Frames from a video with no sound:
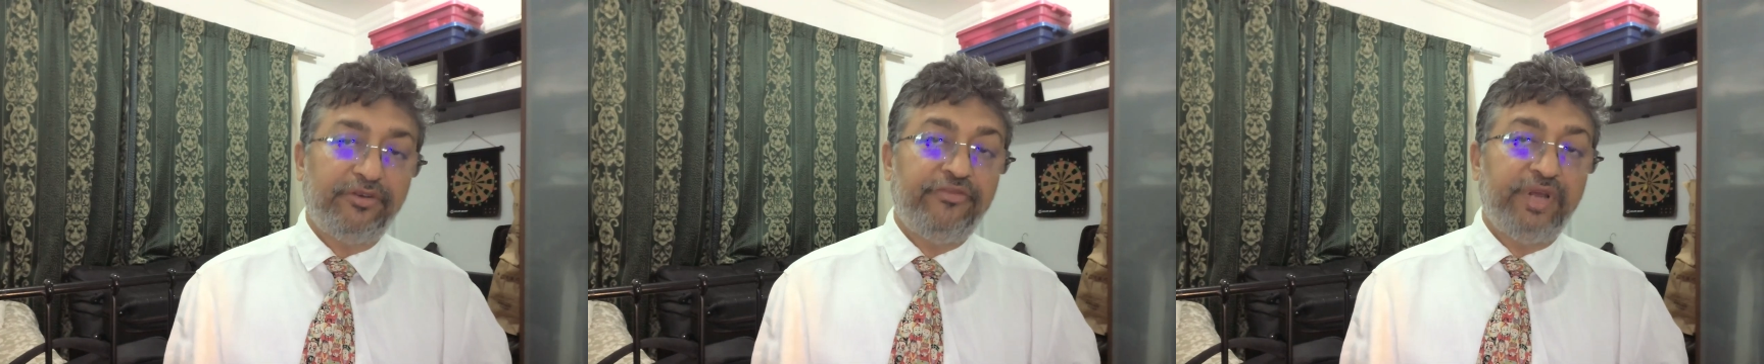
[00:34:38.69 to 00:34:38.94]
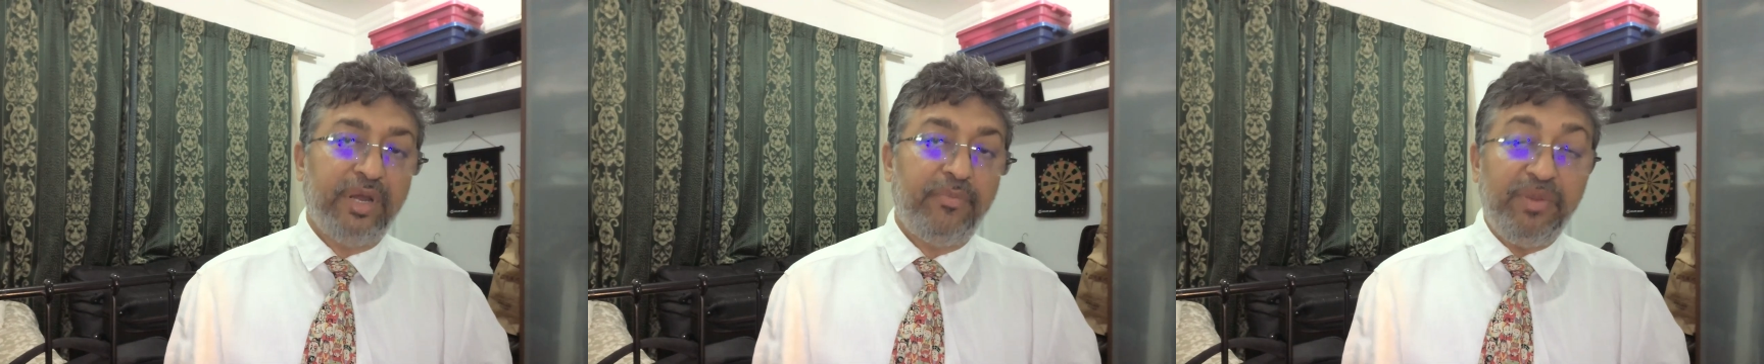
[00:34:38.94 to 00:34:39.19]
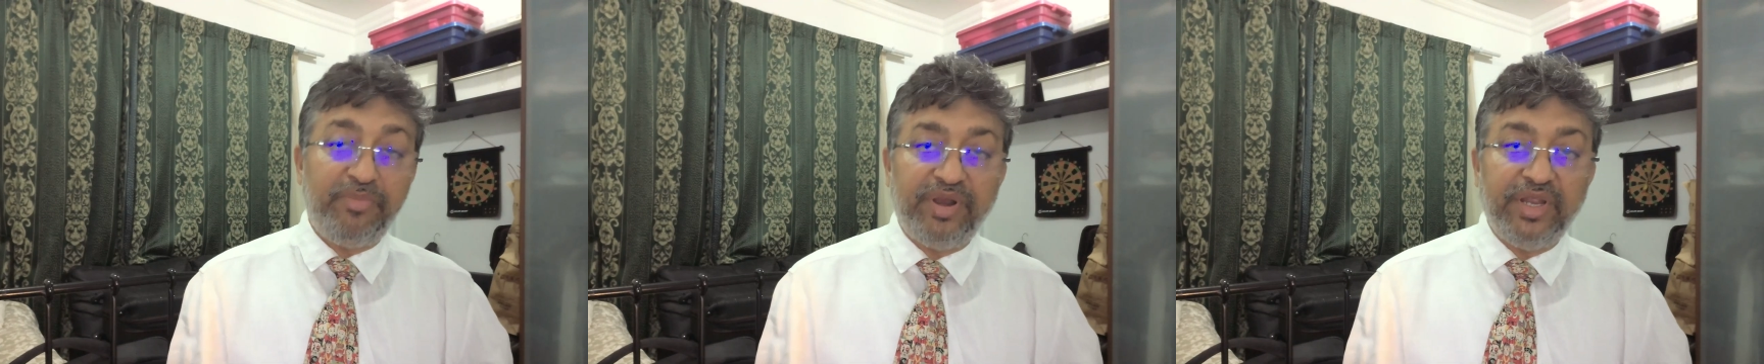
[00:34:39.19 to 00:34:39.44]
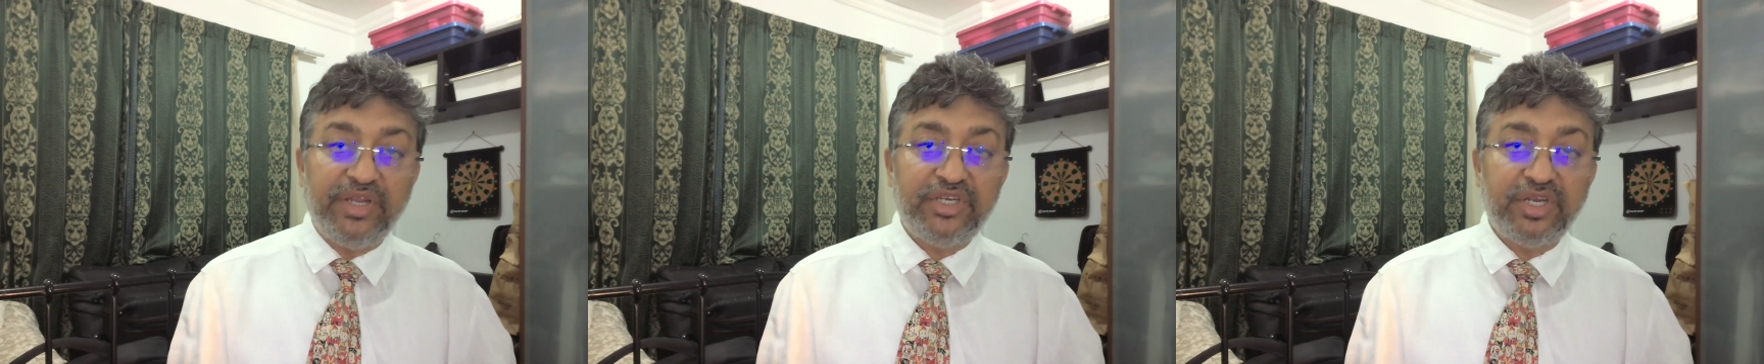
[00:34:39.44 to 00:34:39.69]

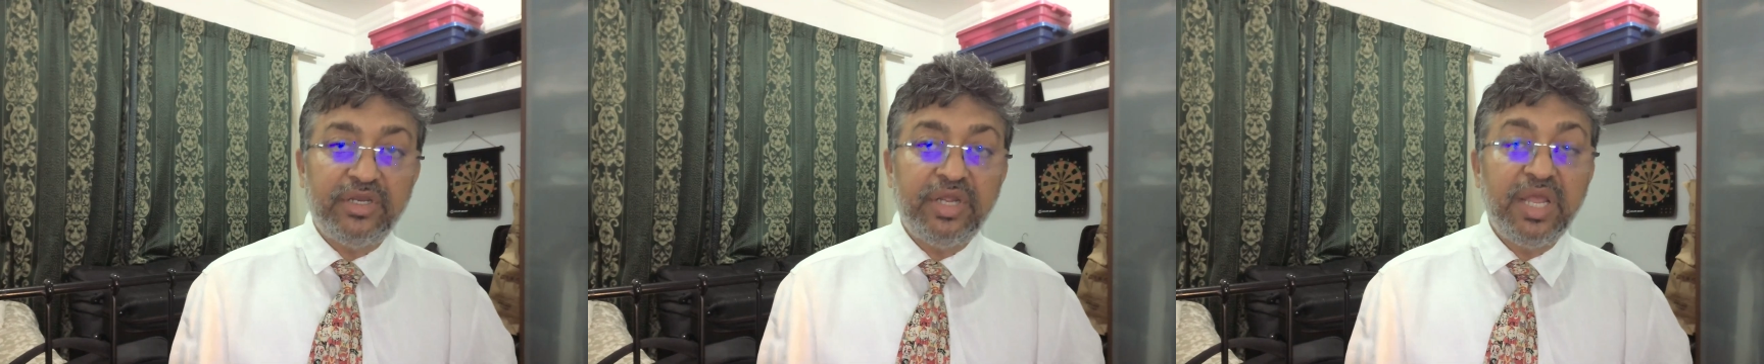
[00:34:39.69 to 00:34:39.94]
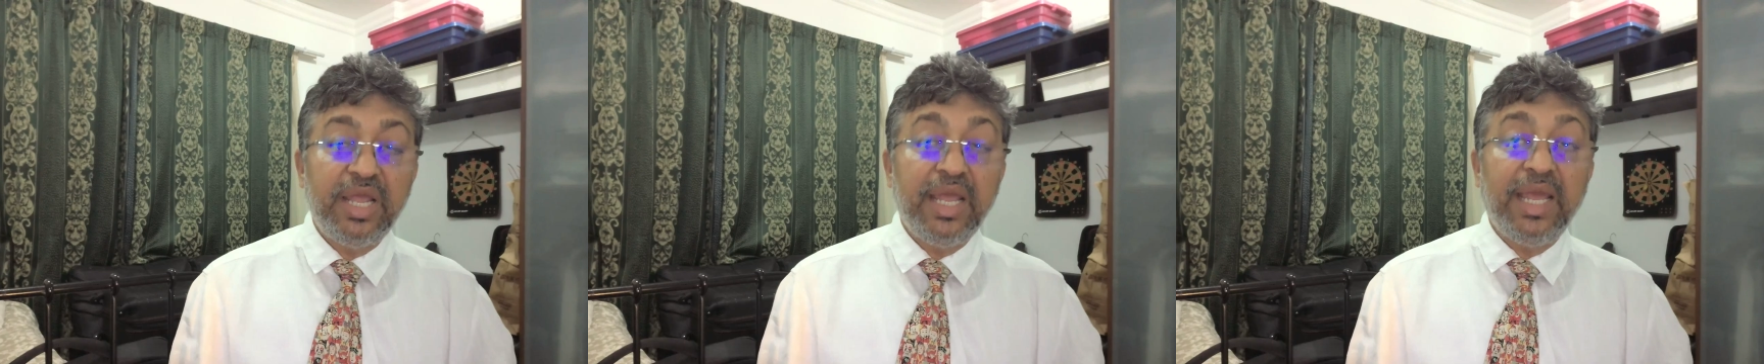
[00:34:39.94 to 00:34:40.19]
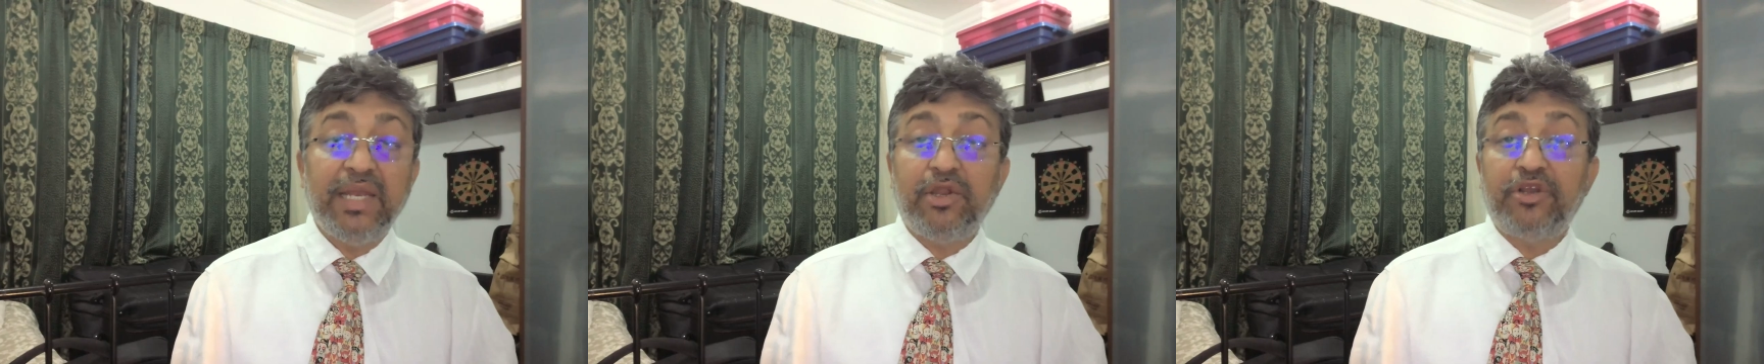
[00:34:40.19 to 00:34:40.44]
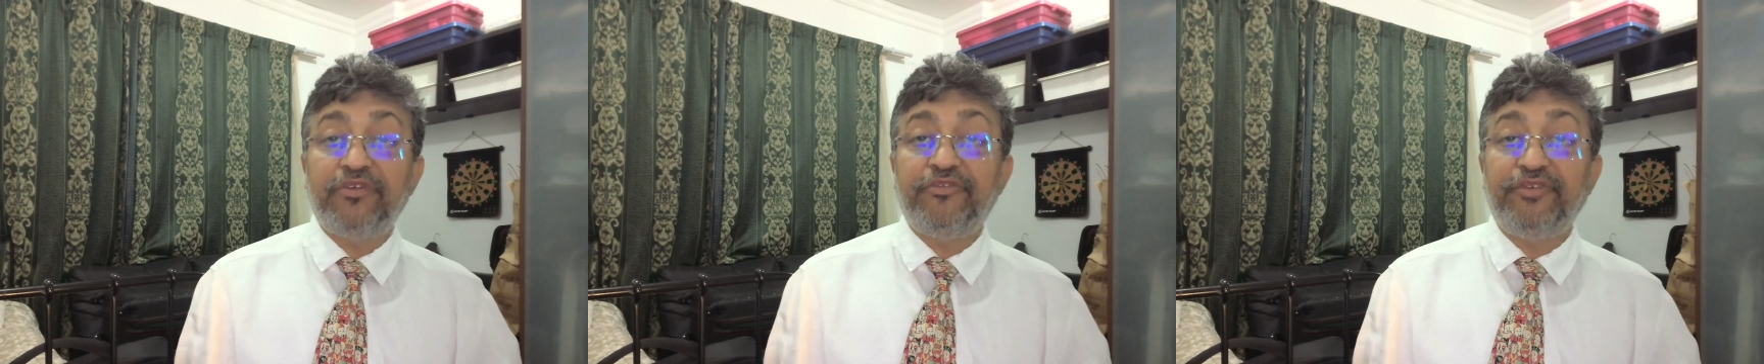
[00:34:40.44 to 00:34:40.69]
preparation and a lot of
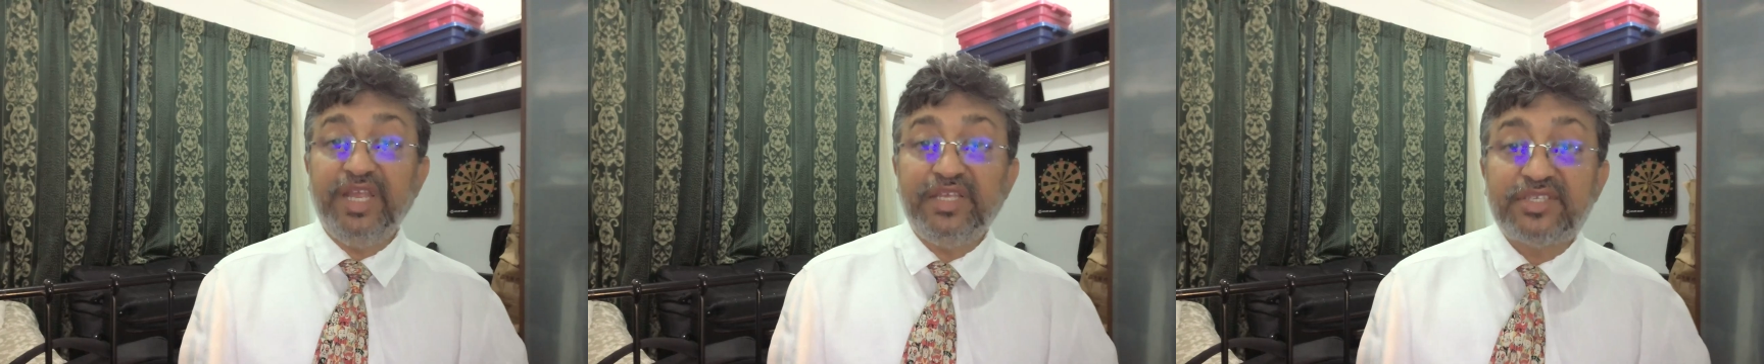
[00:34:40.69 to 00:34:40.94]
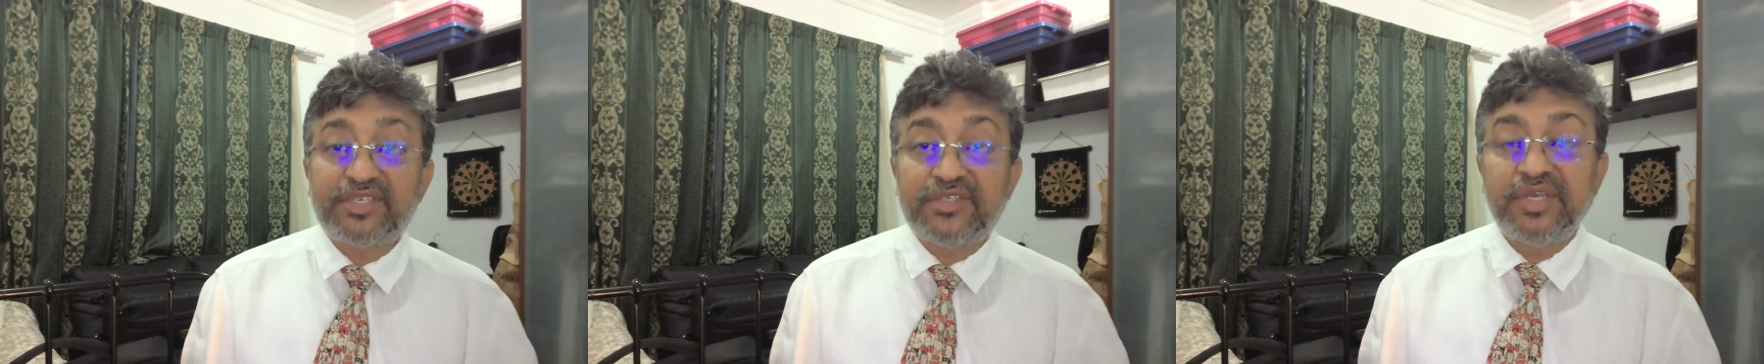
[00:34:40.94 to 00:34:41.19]
risks.